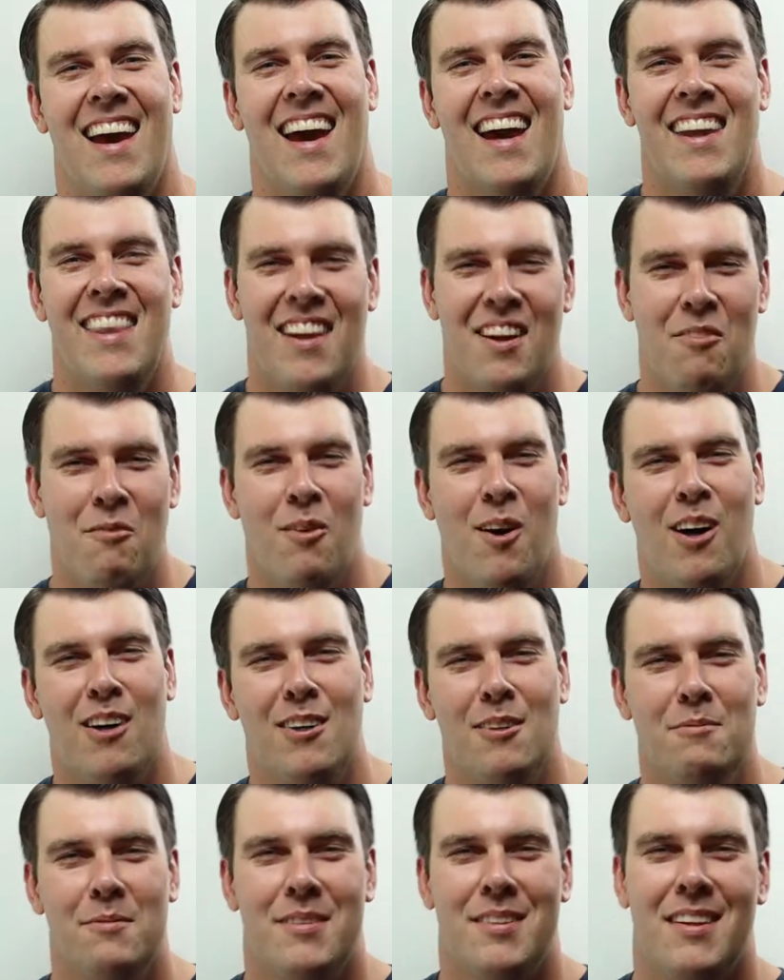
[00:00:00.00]
Hey there,
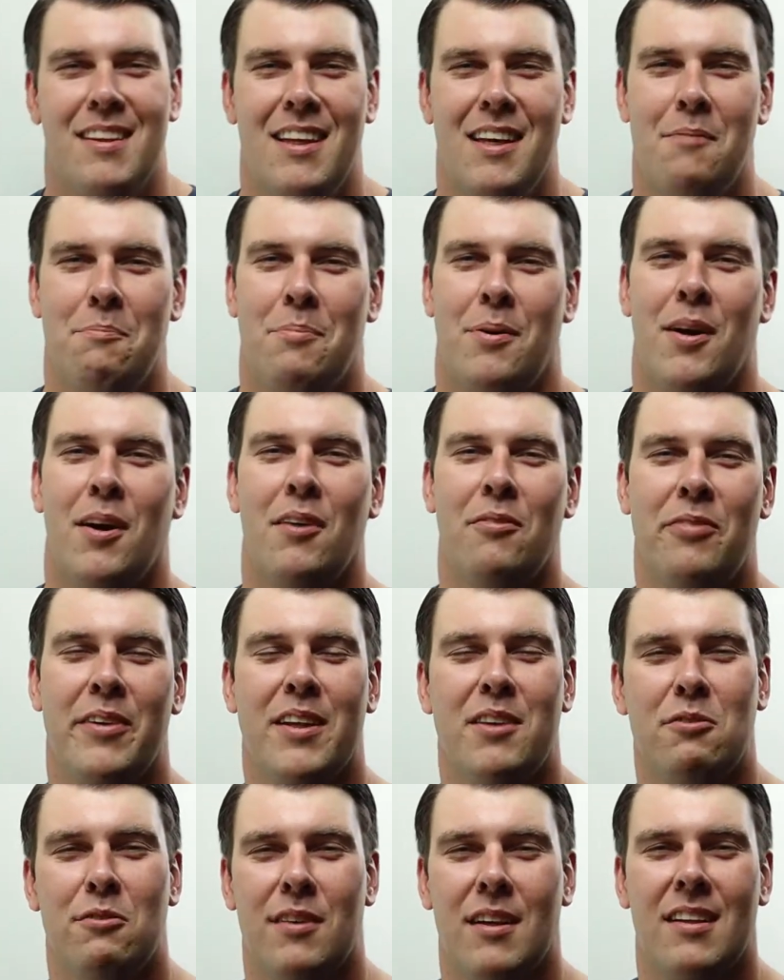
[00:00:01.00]
welcome to the
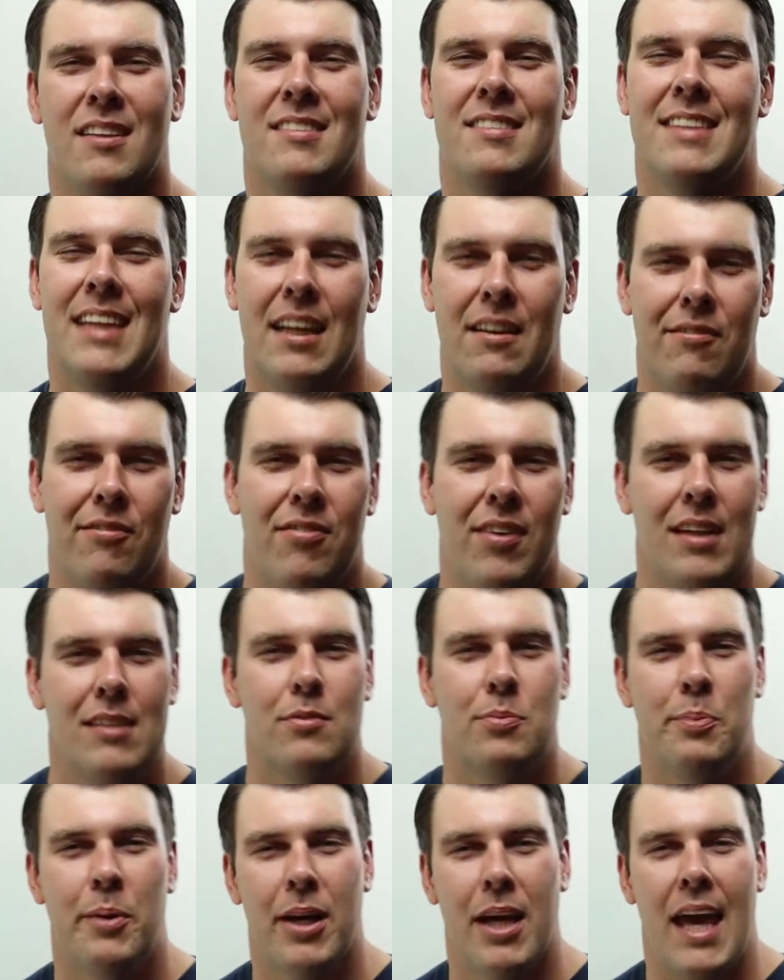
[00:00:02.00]
Perfect Real Estate
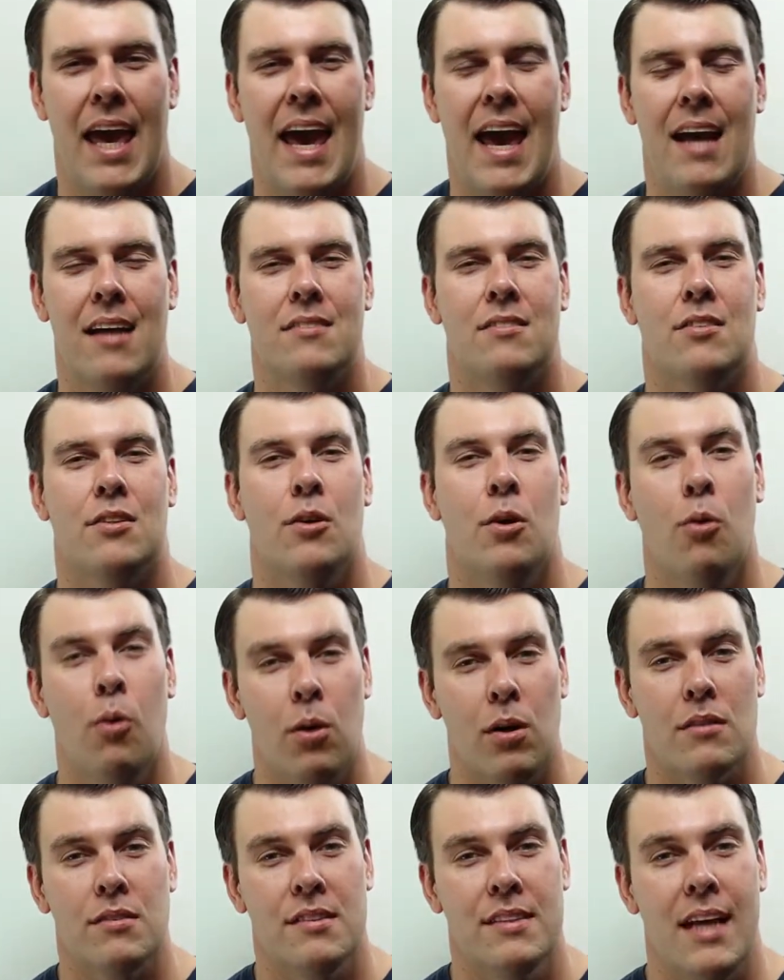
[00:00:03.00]
Facebook Ads
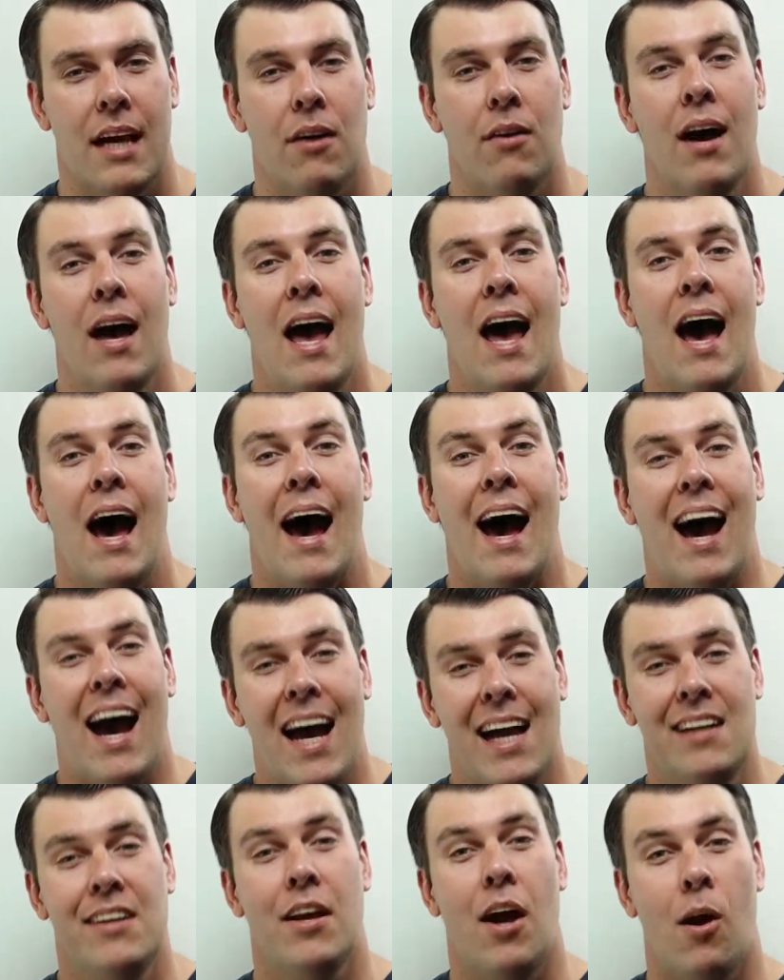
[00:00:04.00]
course. Now,
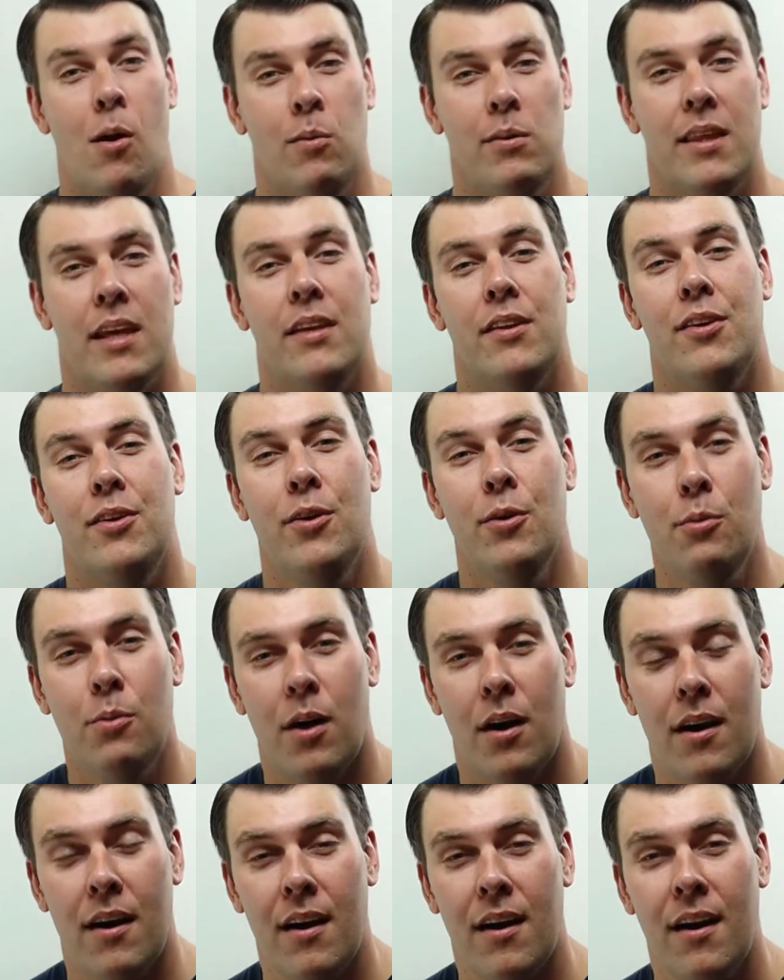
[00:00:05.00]
I know that you
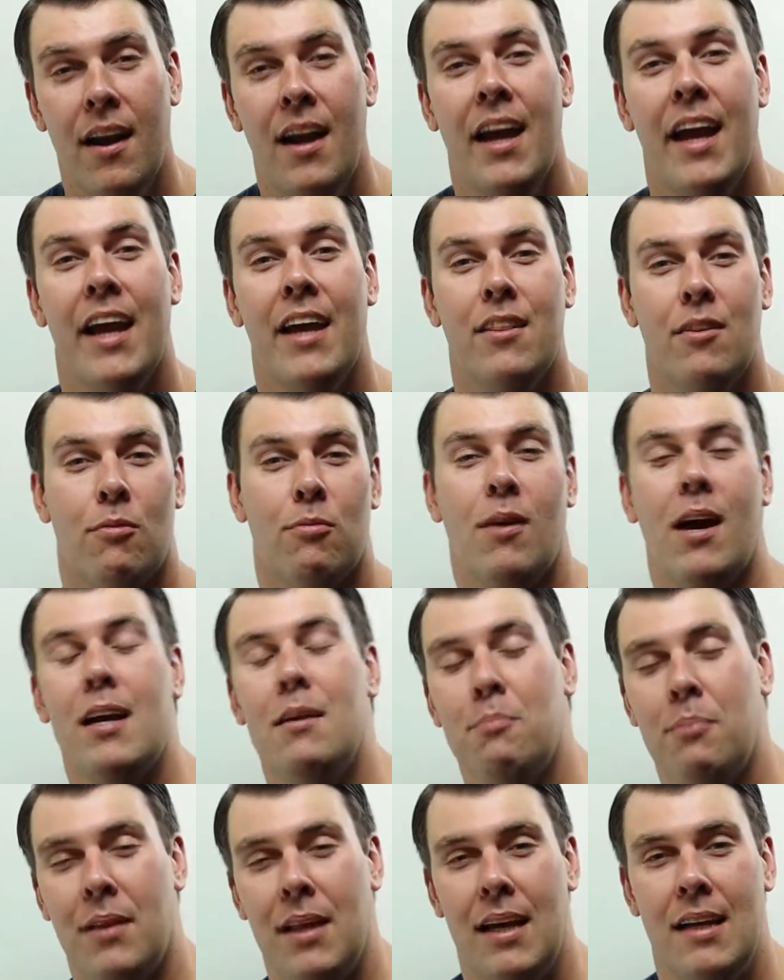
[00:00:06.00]
are in the
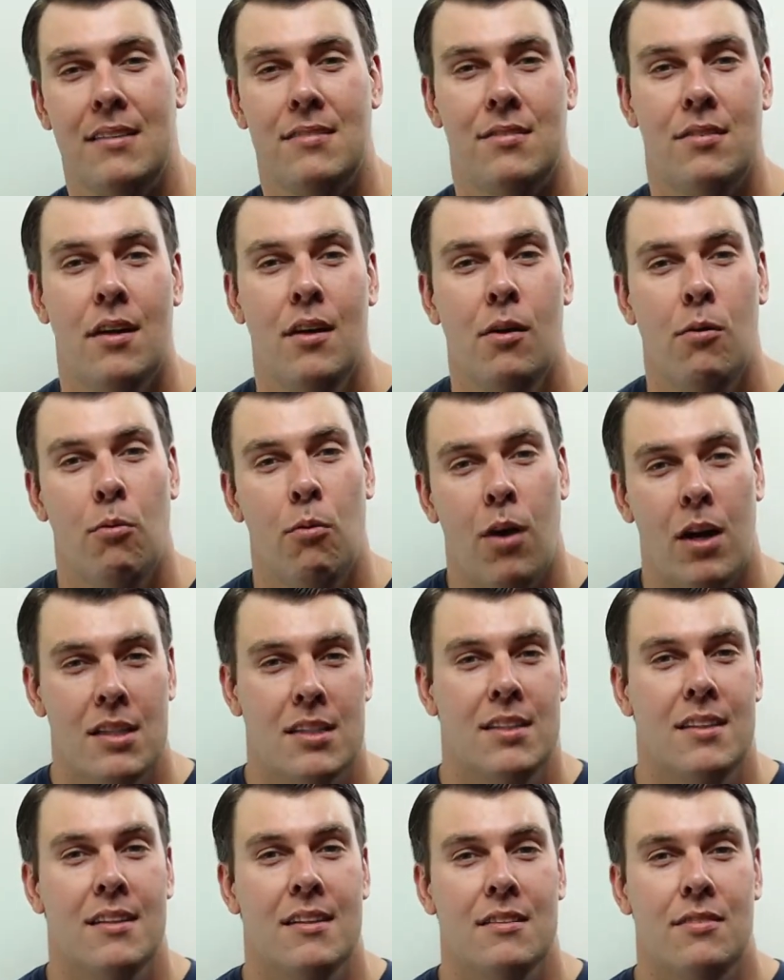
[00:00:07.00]
right place
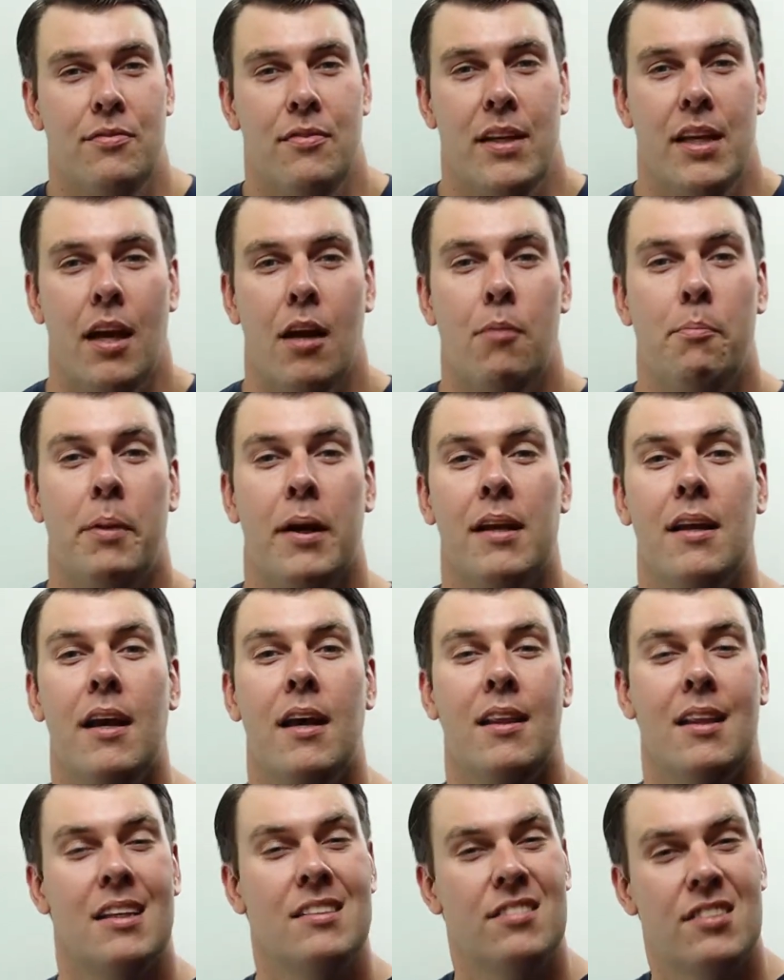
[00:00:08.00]
watching this video, but
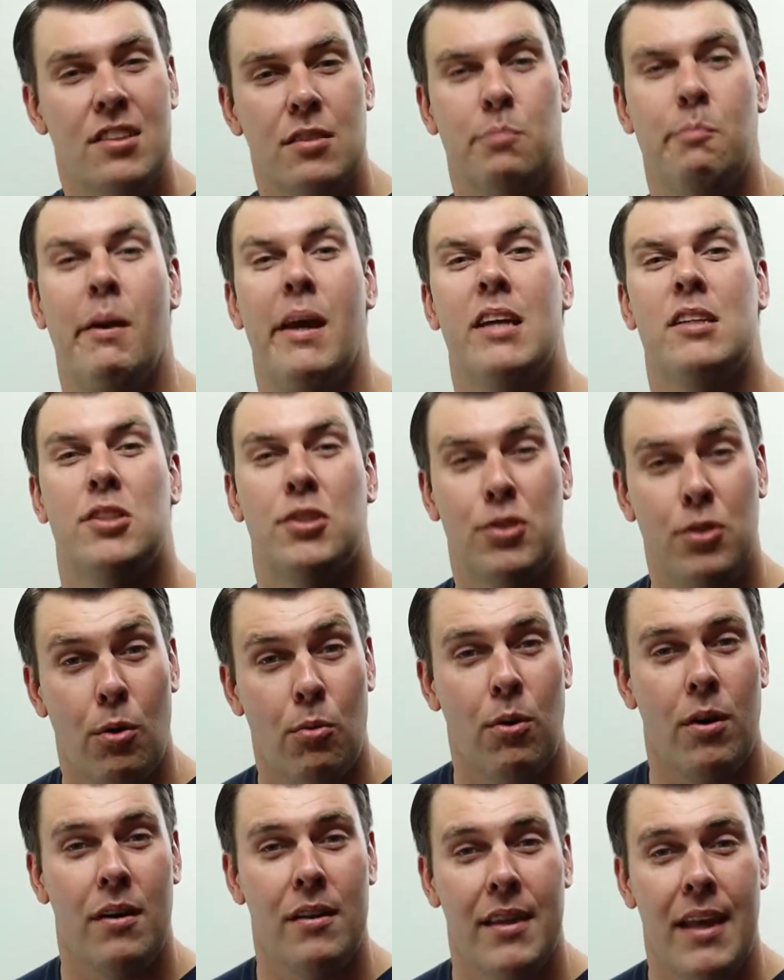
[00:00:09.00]
let's just make
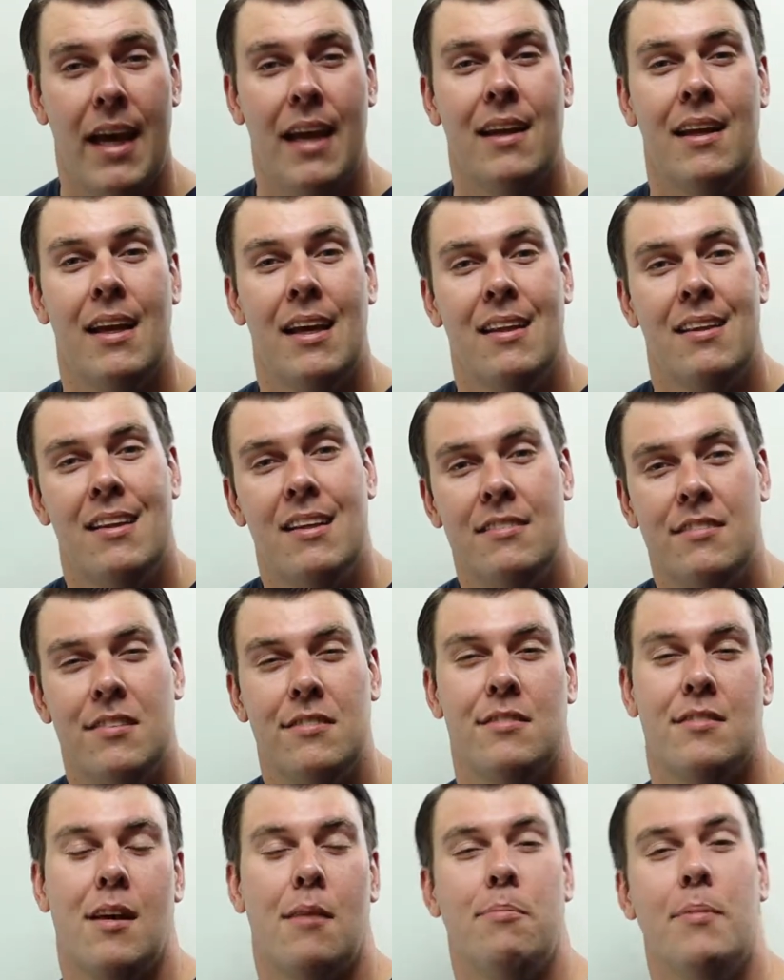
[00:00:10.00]
sure that this
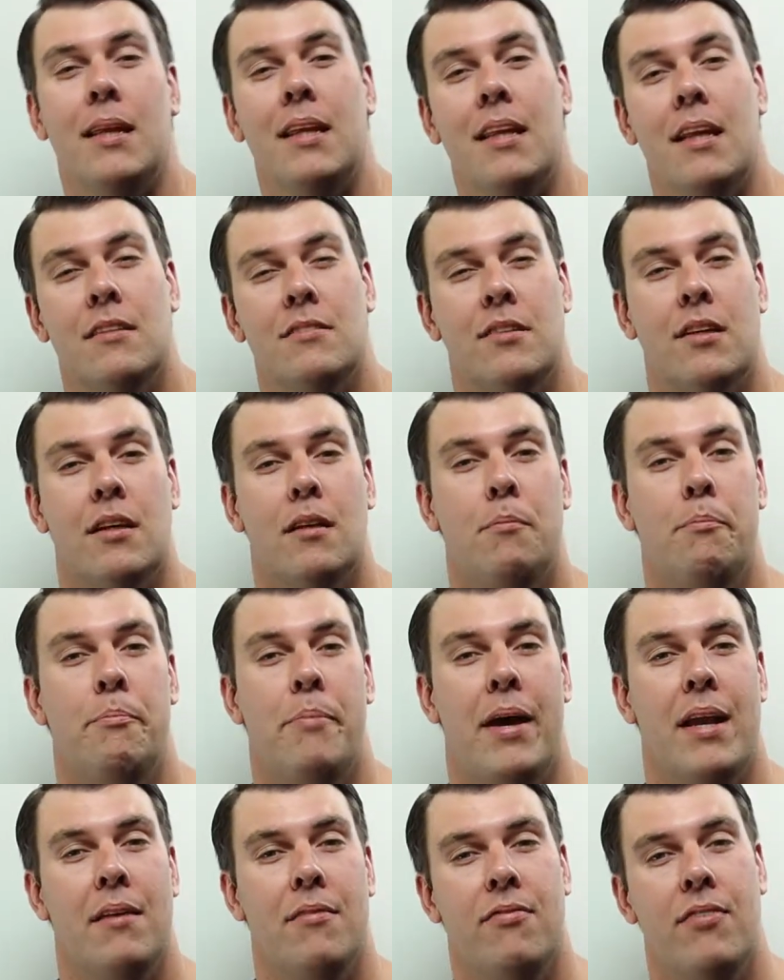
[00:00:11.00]
is something that's going to
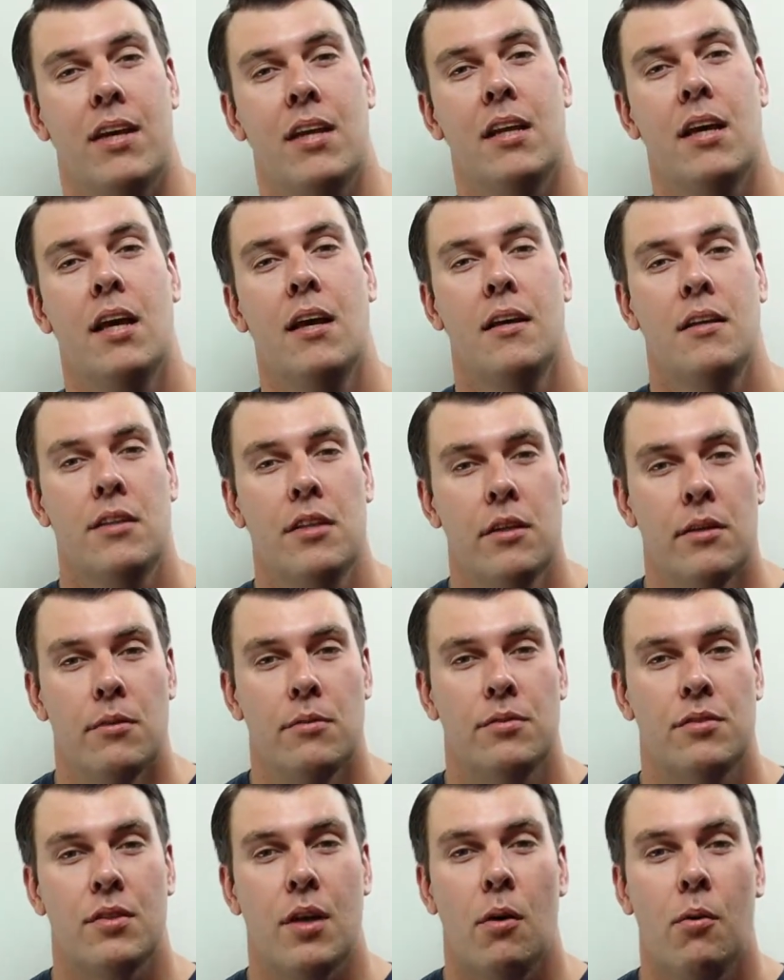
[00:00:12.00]
benefit you.
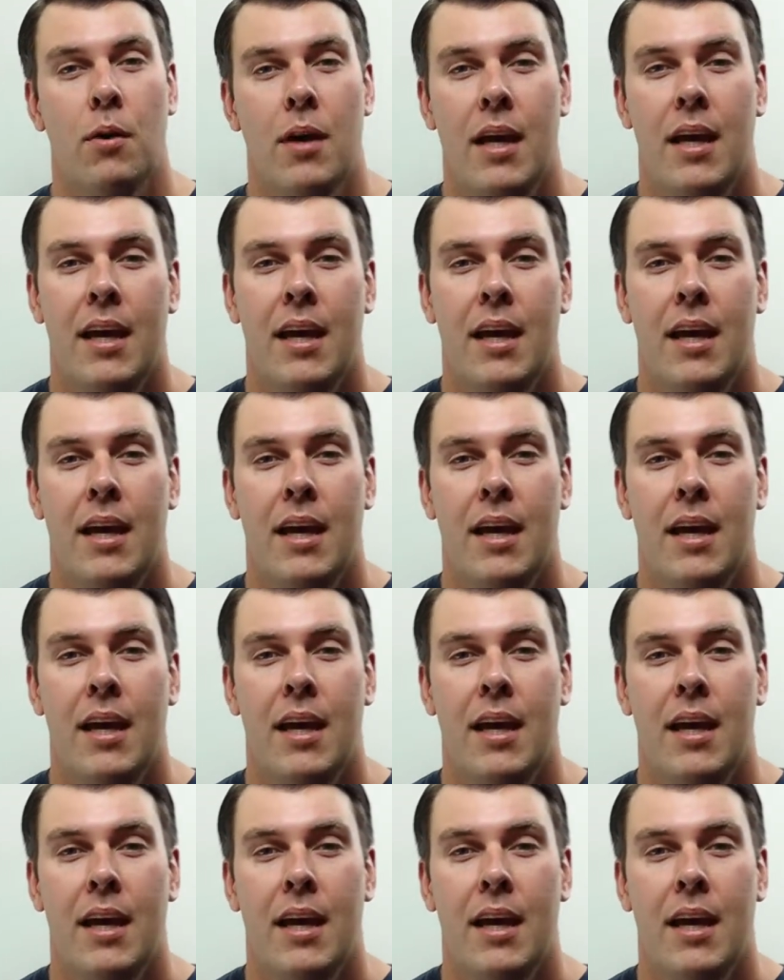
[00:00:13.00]
So